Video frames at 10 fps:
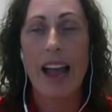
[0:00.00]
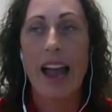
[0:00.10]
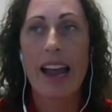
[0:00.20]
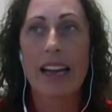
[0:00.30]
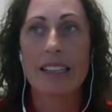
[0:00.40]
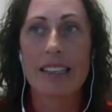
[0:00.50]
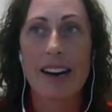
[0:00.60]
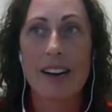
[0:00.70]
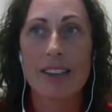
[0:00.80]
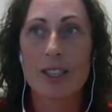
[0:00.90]
And
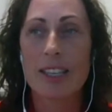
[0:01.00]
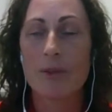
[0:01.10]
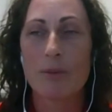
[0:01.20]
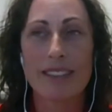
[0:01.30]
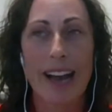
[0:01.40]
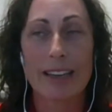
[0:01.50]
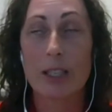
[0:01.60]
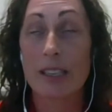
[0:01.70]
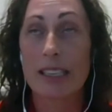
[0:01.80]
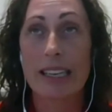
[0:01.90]
she was
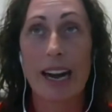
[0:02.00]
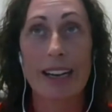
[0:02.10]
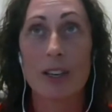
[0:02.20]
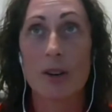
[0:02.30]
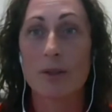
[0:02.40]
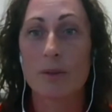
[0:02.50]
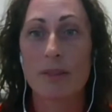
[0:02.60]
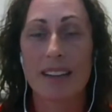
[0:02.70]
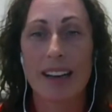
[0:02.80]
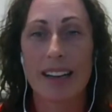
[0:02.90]
actually diagnosed
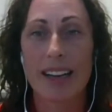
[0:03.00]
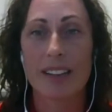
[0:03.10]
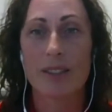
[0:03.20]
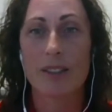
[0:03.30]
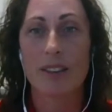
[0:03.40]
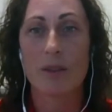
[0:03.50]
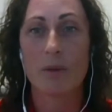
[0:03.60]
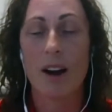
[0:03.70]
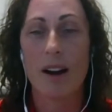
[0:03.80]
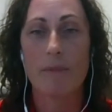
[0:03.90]
with that cancer
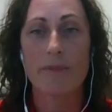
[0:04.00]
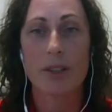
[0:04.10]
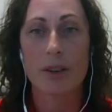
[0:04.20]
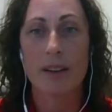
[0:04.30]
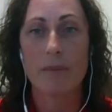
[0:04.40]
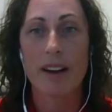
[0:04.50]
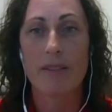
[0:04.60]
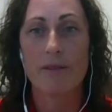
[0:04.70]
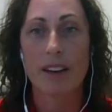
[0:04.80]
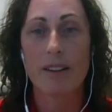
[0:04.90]
during
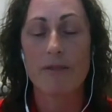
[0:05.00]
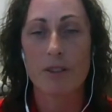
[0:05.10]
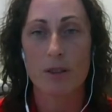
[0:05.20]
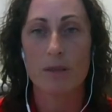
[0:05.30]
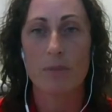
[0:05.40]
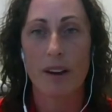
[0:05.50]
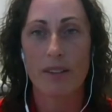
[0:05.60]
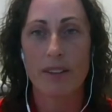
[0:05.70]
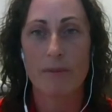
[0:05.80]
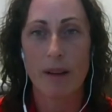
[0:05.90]
my very first
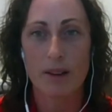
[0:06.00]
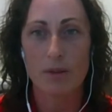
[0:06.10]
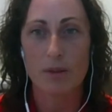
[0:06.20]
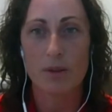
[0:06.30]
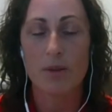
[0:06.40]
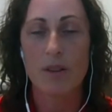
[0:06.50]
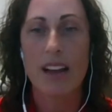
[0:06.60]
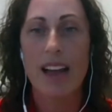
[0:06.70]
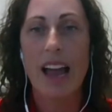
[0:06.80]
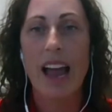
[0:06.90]
month of medical school.
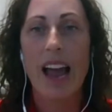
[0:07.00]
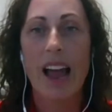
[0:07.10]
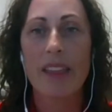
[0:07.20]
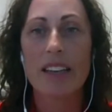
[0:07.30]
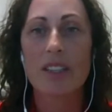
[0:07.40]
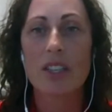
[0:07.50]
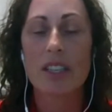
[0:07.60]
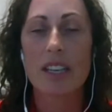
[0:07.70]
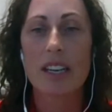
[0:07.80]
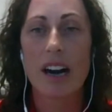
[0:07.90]
And then
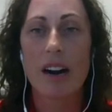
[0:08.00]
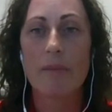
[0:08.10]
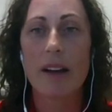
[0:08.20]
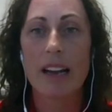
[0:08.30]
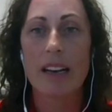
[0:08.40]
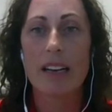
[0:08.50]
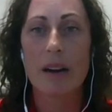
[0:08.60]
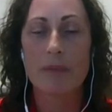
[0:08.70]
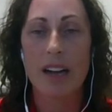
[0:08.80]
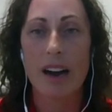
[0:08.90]
she ended
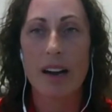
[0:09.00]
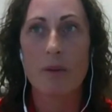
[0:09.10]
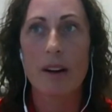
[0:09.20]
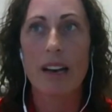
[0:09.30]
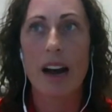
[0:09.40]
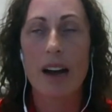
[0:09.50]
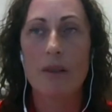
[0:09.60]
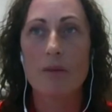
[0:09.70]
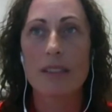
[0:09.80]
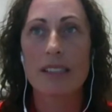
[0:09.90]
up dying when I
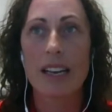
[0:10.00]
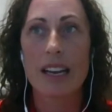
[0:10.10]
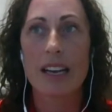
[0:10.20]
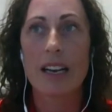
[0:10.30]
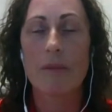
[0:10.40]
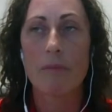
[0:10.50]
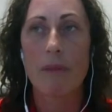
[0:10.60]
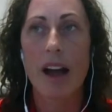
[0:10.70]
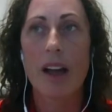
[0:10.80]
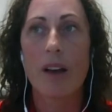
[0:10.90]
was in
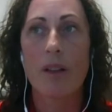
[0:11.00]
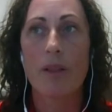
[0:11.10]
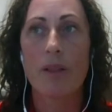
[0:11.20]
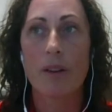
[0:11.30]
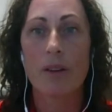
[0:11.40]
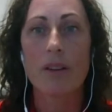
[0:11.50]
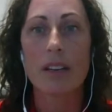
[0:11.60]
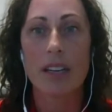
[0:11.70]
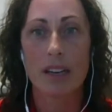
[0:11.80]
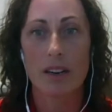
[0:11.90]
my
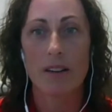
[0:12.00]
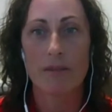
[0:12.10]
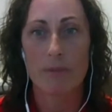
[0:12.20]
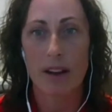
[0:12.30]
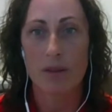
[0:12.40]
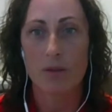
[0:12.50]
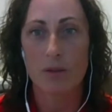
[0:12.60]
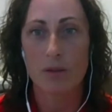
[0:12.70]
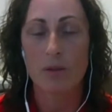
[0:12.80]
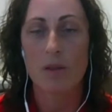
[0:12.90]
third year of medical
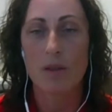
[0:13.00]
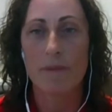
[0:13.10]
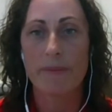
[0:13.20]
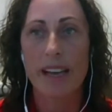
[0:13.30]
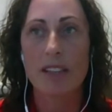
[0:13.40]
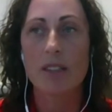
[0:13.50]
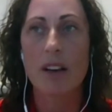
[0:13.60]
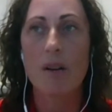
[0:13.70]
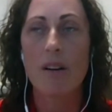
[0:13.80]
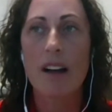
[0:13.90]
school. And
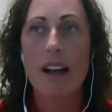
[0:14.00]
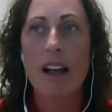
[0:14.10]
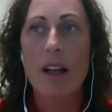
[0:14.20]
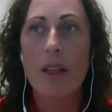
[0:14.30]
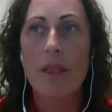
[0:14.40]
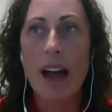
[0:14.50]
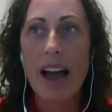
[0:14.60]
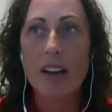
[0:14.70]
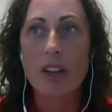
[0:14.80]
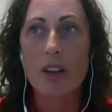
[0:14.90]
so
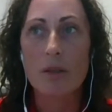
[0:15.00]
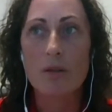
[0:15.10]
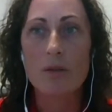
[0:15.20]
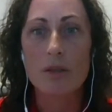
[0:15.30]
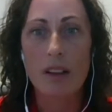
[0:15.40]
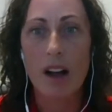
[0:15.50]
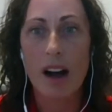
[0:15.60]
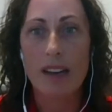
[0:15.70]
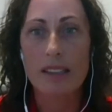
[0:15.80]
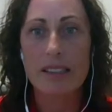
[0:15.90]
that huge
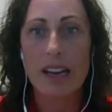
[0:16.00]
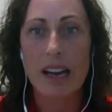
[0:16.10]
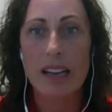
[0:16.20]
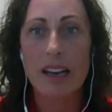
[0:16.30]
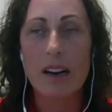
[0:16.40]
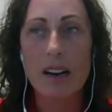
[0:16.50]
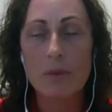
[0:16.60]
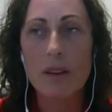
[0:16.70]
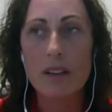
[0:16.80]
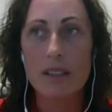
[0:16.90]
loss at a
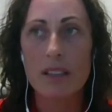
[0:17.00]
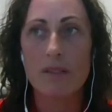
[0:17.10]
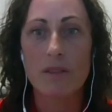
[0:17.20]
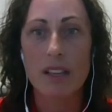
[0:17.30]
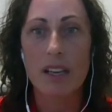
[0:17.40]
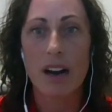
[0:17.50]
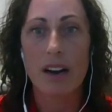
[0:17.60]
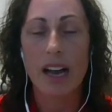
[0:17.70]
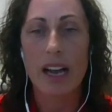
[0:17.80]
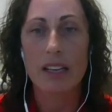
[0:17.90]
relatively
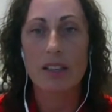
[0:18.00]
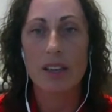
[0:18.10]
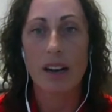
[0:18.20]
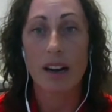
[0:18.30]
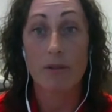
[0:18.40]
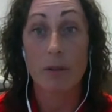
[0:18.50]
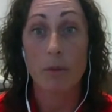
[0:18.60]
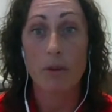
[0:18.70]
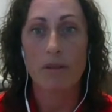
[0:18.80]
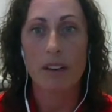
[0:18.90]
young age for
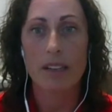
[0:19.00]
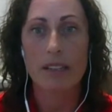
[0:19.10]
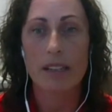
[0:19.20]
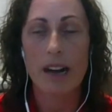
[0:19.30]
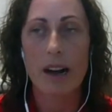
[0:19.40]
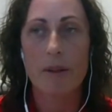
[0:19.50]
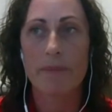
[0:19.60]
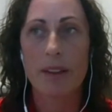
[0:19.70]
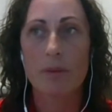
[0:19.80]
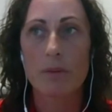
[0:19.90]
both of us
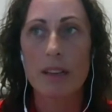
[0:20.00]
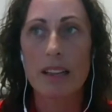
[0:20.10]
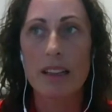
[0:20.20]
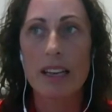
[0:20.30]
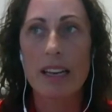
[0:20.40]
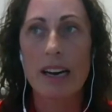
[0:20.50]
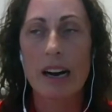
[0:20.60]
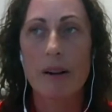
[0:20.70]
really